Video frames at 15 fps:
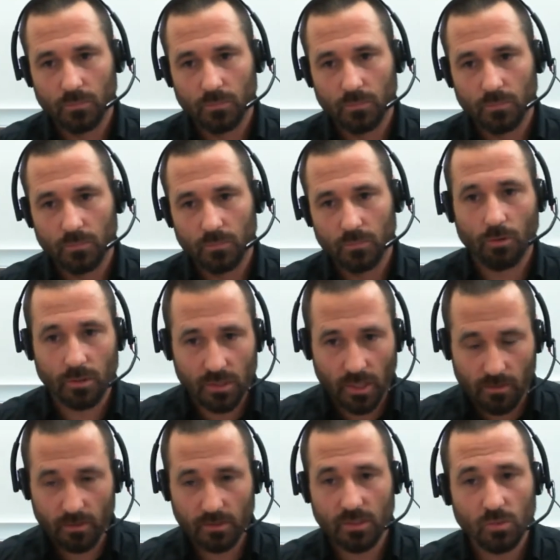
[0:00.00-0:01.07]
So we can just kind of
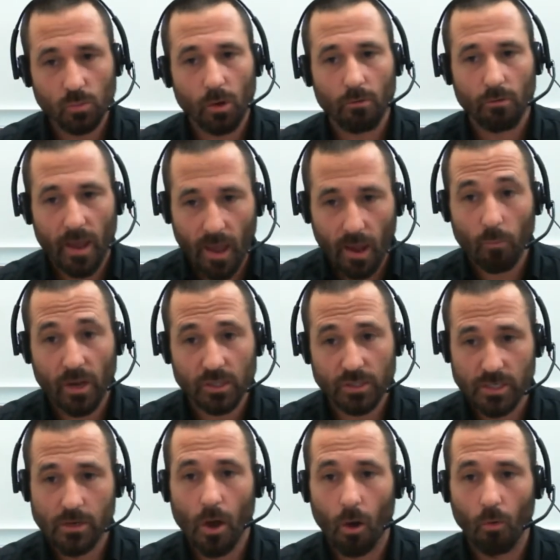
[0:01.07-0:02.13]
say this is where we're at, and we
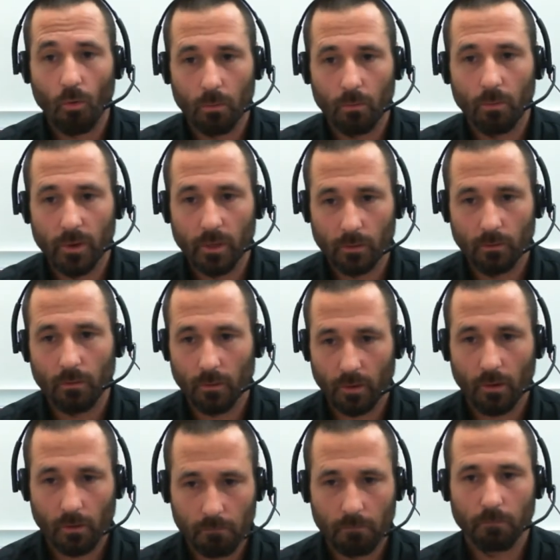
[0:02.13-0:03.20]
actually know. We can
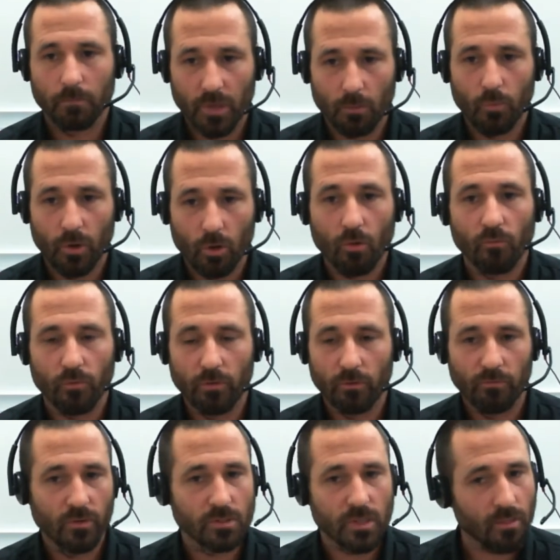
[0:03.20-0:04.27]
kind of go, yeah, we're
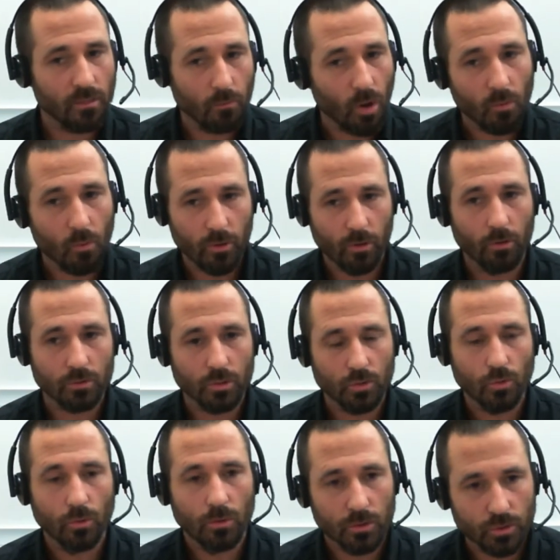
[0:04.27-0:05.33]
confident of this. At the moment, we're not
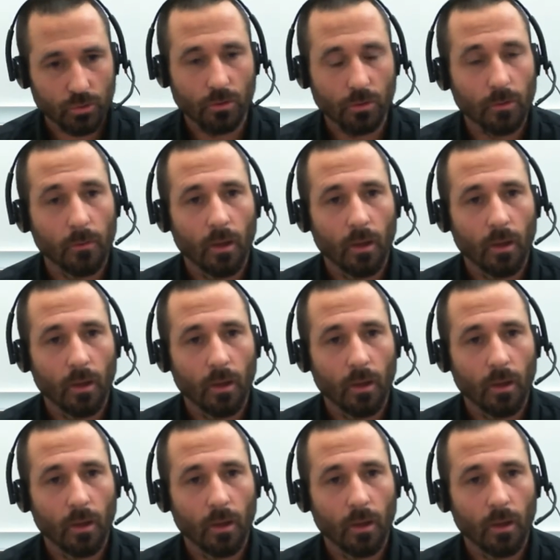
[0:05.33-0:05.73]
sure.